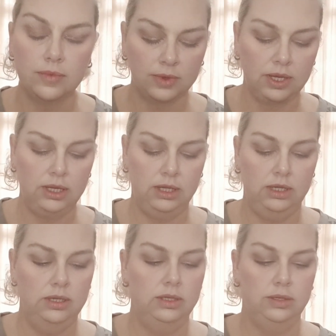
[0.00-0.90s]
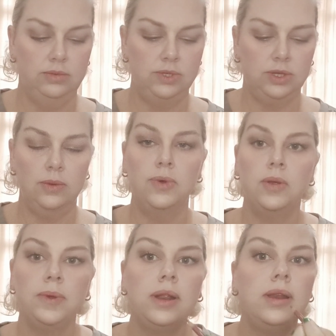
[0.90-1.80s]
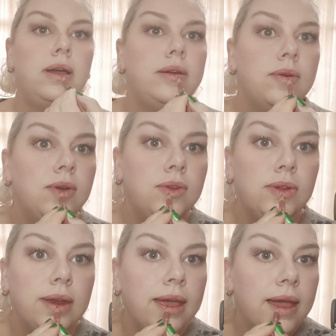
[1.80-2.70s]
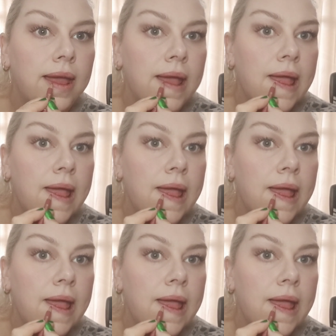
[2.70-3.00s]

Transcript: I'm just going to put a bit of liner on today.